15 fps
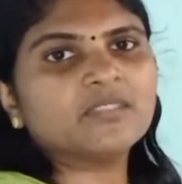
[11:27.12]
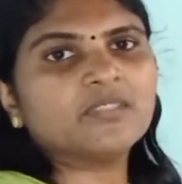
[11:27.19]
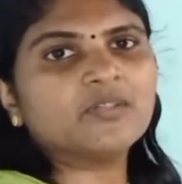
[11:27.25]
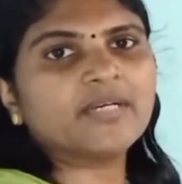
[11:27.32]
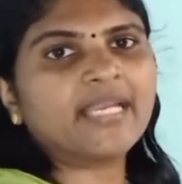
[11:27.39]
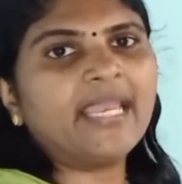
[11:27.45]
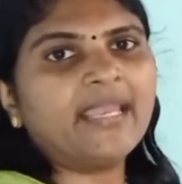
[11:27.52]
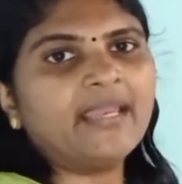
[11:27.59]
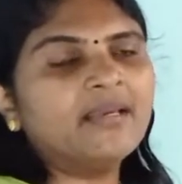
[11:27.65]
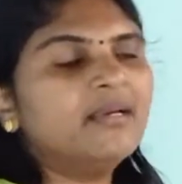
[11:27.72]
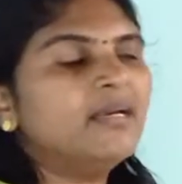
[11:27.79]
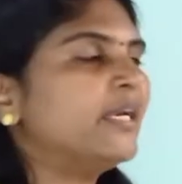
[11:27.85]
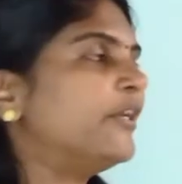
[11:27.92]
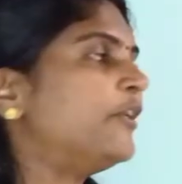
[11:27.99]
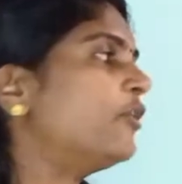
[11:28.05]
Okay,
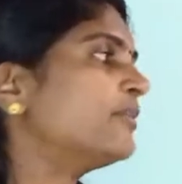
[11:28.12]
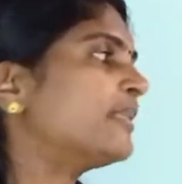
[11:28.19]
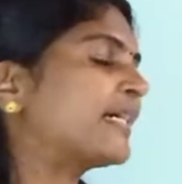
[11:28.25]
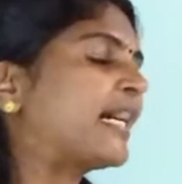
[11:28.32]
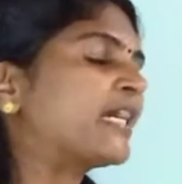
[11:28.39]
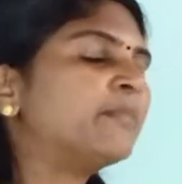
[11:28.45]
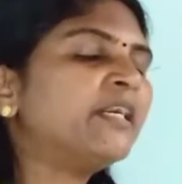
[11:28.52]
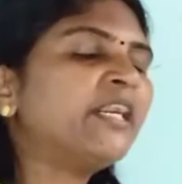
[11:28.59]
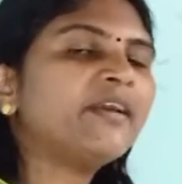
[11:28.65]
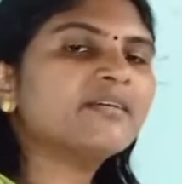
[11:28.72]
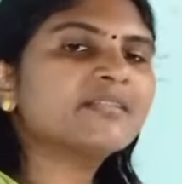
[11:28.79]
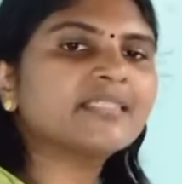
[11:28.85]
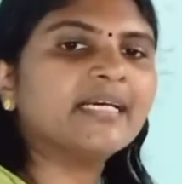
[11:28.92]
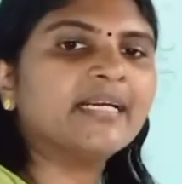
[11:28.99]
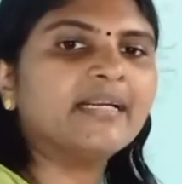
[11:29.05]
you know, the carbon
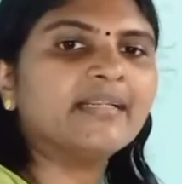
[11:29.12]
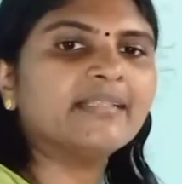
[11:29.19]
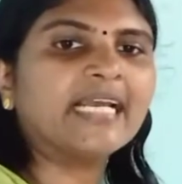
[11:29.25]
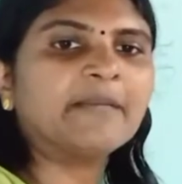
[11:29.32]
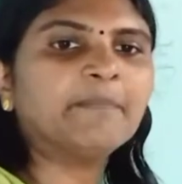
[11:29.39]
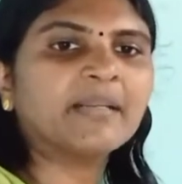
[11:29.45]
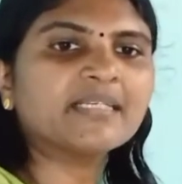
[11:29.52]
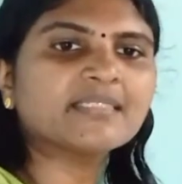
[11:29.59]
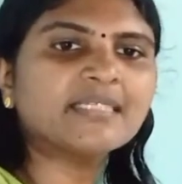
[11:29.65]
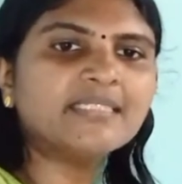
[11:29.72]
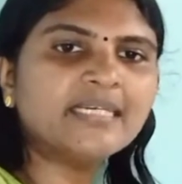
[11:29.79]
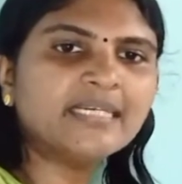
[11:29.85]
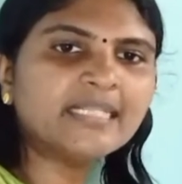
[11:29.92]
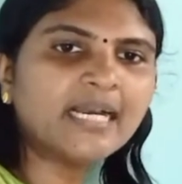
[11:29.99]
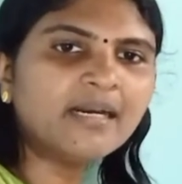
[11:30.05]
dioxide that present
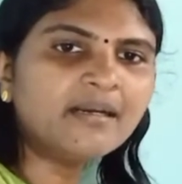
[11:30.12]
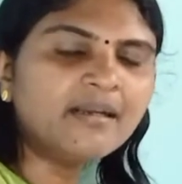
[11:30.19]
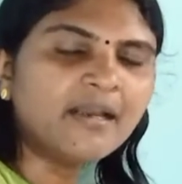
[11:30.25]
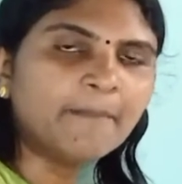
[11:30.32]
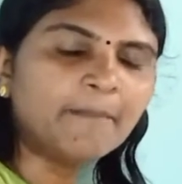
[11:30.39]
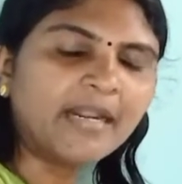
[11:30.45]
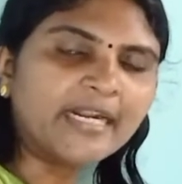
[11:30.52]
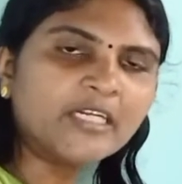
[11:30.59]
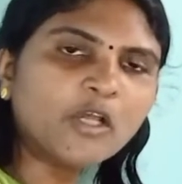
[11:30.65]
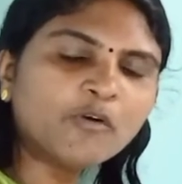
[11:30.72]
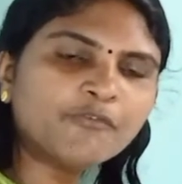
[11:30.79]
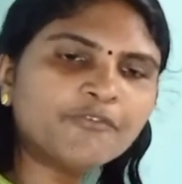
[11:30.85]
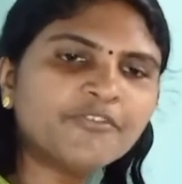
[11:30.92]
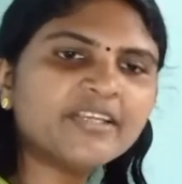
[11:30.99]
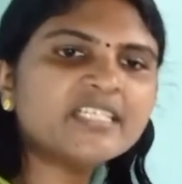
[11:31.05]
in the blood
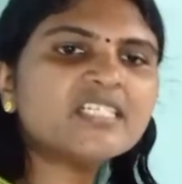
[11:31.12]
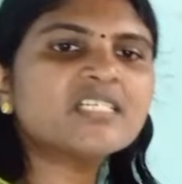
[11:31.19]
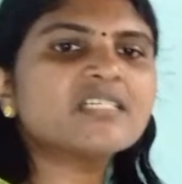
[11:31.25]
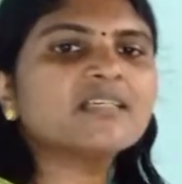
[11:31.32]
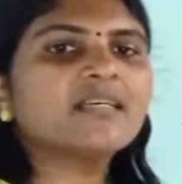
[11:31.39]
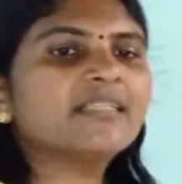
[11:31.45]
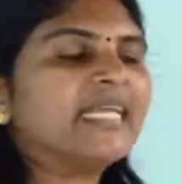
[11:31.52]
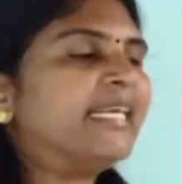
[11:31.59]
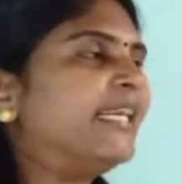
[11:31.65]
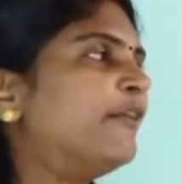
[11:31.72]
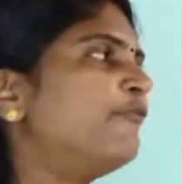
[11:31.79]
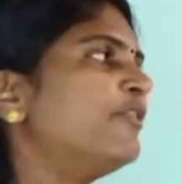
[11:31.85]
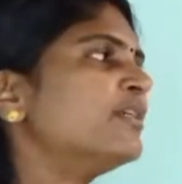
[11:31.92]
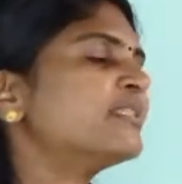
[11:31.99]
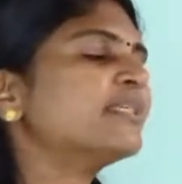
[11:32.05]
of fish that
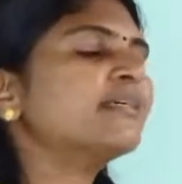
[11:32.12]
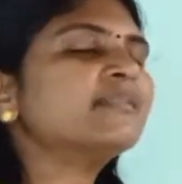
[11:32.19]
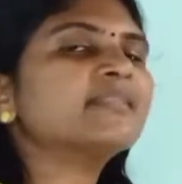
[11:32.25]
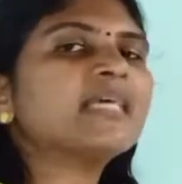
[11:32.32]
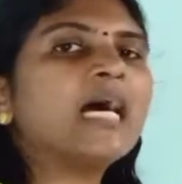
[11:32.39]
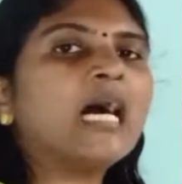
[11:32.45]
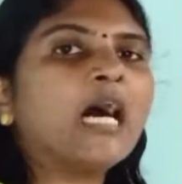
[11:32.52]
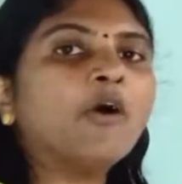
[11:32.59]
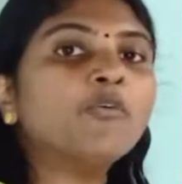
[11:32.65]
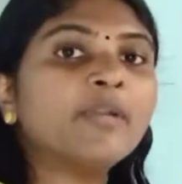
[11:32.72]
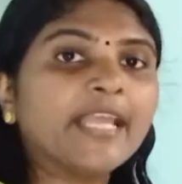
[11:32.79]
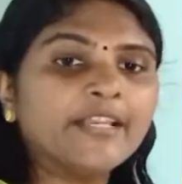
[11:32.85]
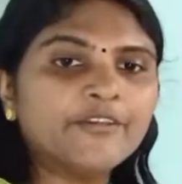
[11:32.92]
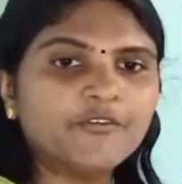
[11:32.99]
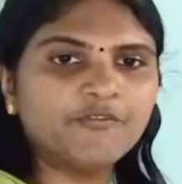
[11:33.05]
diffuses out
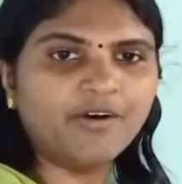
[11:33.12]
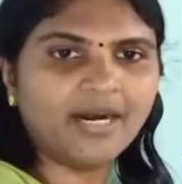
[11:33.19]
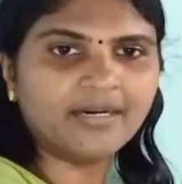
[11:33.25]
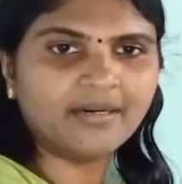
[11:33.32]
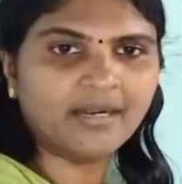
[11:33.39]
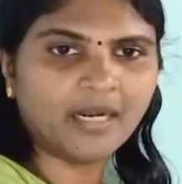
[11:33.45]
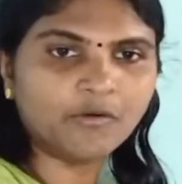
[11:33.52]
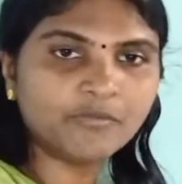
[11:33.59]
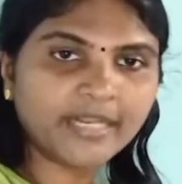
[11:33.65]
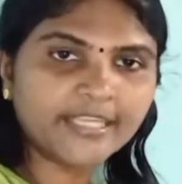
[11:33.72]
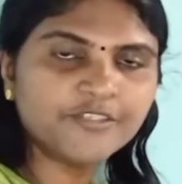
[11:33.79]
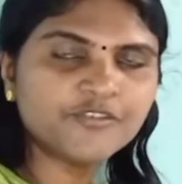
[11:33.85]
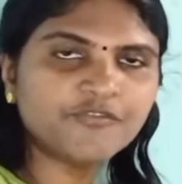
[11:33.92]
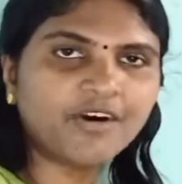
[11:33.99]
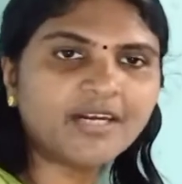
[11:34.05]
into
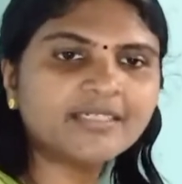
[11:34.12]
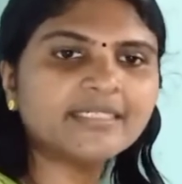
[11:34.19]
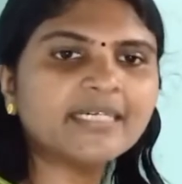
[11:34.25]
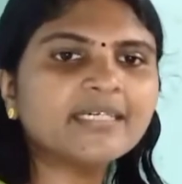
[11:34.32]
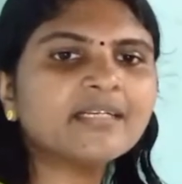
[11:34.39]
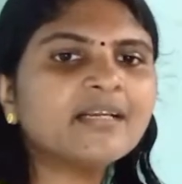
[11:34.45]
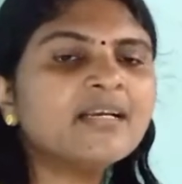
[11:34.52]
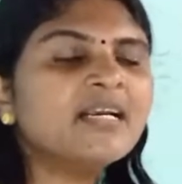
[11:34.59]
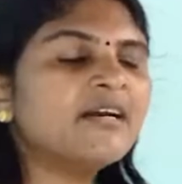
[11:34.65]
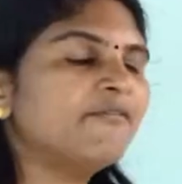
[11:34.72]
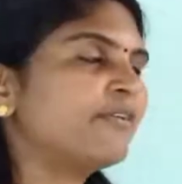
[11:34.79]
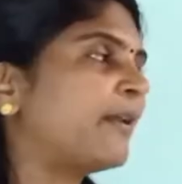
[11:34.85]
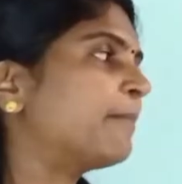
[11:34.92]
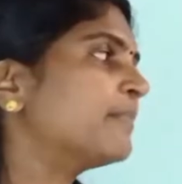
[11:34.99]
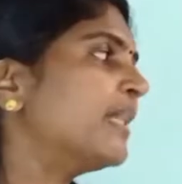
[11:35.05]
water
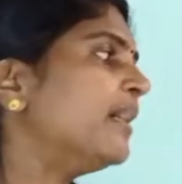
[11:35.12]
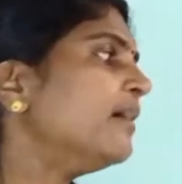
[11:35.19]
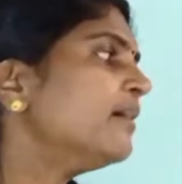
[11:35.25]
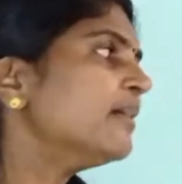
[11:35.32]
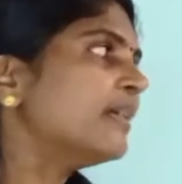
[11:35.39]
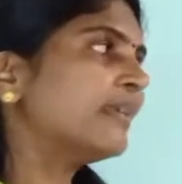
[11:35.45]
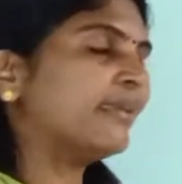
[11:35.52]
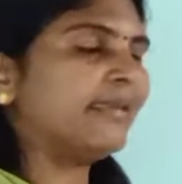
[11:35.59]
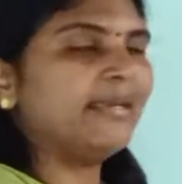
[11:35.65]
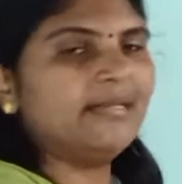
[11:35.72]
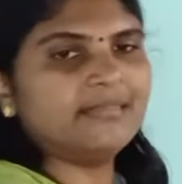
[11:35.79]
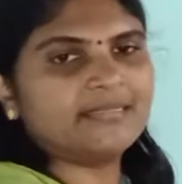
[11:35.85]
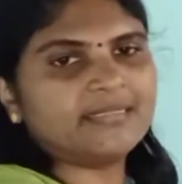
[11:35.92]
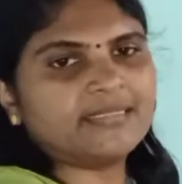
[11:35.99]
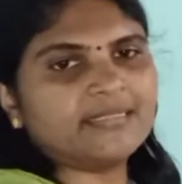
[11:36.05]
from the
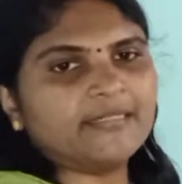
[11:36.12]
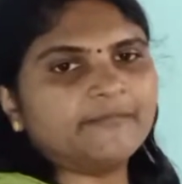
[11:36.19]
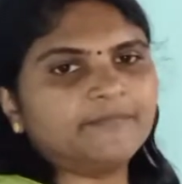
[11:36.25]
gills.